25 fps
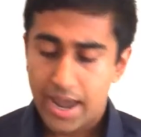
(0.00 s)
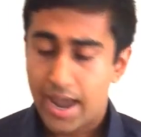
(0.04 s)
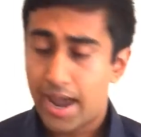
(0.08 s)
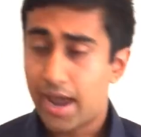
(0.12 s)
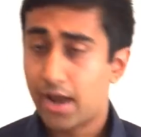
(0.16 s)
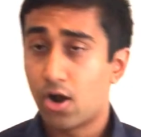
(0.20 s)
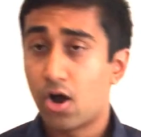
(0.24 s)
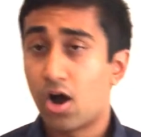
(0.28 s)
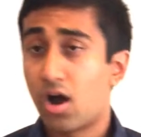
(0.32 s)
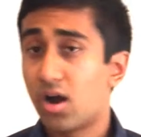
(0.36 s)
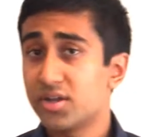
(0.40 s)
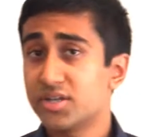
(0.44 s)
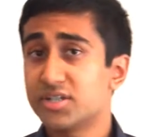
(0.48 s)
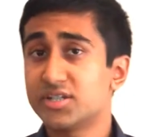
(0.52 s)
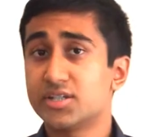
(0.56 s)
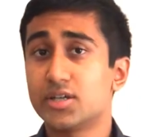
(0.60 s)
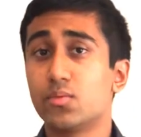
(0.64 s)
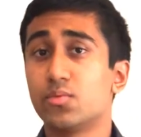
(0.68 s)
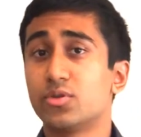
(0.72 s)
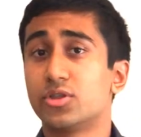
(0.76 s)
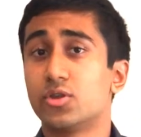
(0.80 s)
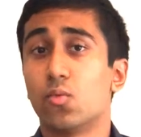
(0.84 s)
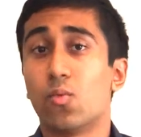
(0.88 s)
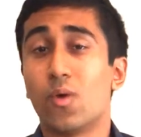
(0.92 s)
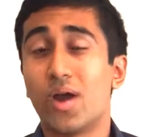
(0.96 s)
And honestly,
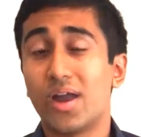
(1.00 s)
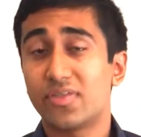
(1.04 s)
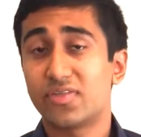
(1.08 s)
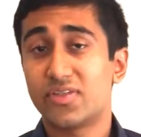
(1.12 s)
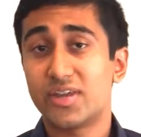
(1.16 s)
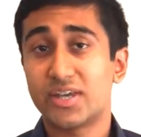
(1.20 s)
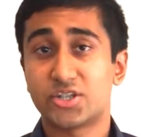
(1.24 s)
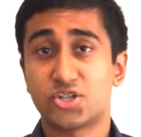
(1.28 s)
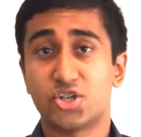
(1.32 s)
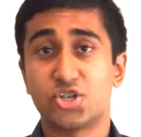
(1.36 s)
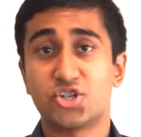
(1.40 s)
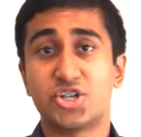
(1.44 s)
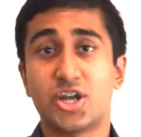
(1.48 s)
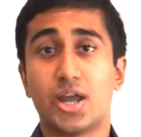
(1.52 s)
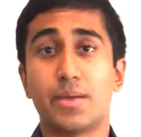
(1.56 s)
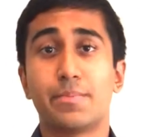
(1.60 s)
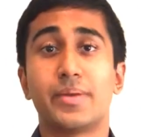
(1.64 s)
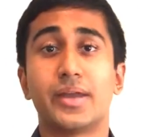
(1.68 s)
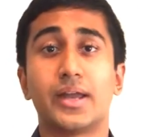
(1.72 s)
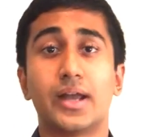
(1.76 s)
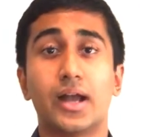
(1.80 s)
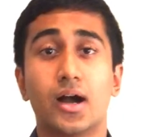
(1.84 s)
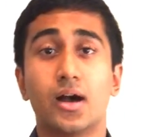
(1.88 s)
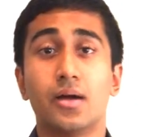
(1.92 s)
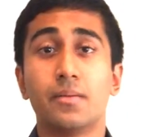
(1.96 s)
with the way things are
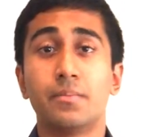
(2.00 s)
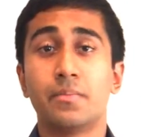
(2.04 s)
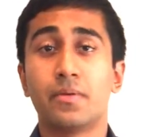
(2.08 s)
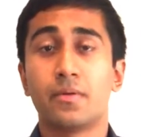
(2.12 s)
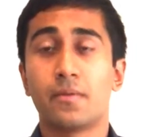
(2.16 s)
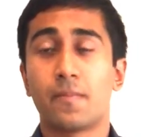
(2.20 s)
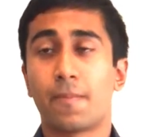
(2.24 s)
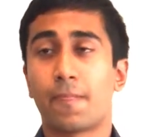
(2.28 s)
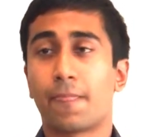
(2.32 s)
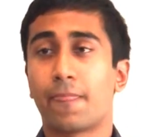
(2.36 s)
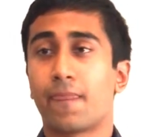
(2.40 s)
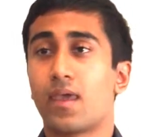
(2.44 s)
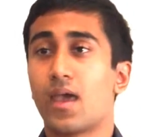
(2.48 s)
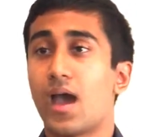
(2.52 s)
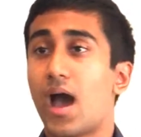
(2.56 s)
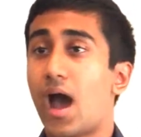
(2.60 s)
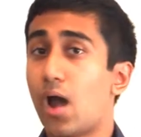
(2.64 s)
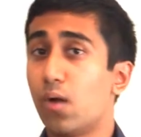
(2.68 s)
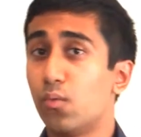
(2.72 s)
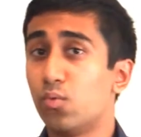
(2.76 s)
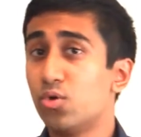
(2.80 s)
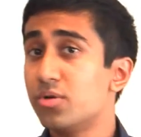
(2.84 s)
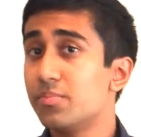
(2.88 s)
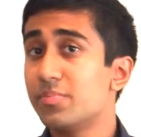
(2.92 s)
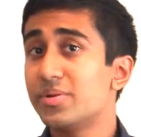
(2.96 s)
shaping up,
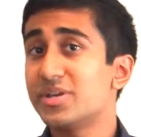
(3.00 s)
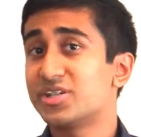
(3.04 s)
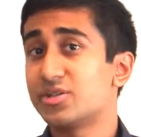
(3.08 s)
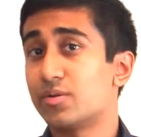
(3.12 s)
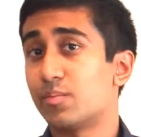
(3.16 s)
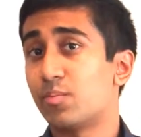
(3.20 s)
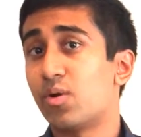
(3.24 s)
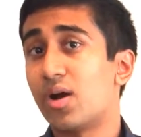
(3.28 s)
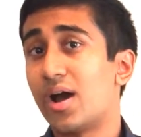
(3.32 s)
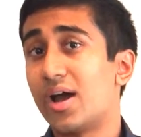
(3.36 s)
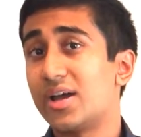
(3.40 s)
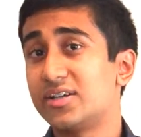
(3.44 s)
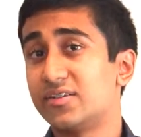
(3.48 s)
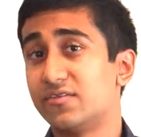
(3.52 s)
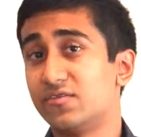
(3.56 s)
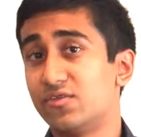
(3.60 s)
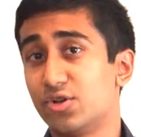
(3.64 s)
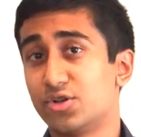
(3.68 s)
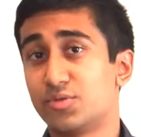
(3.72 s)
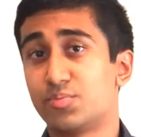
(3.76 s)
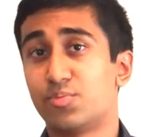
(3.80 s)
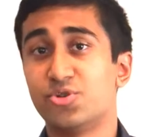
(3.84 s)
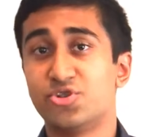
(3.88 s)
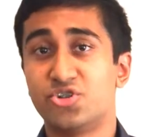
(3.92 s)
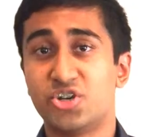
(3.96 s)
I wouldn't be surprised if
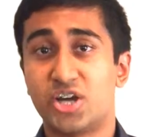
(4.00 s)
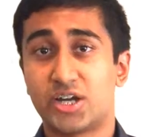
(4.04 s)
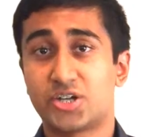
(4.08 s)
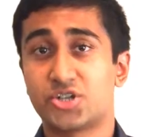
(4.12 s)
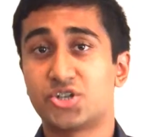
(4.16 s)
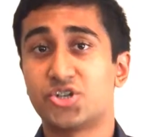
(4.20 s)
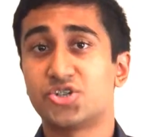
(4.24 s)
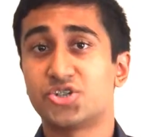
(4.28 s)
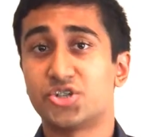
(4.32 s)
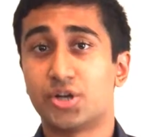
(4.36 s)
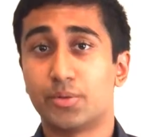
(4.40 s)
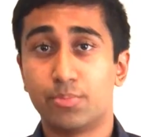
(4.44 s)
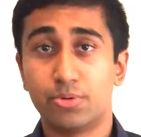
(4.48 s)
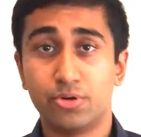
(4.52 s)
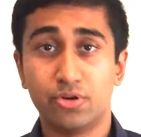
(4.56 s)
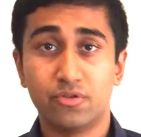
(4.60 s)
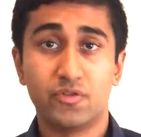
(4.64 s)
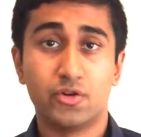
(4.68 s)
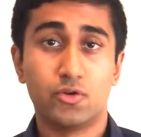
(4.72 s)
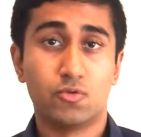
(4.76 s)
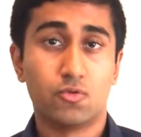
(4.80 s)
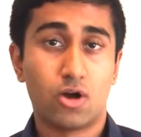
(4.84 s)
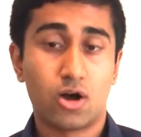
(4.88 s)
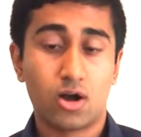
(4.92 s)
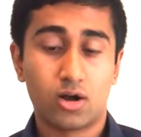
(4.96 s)
those projections are
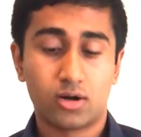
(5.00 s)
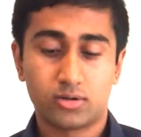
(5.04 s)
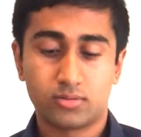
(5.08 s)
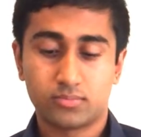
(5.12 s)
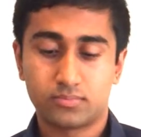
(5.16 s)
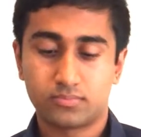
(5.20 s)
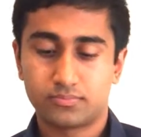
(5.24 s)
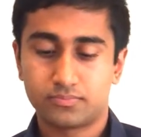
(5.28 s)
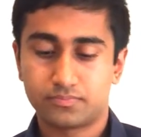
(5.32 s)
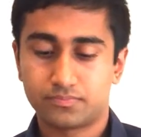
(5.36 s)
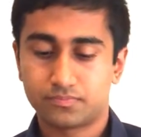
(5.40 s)
proven wrong.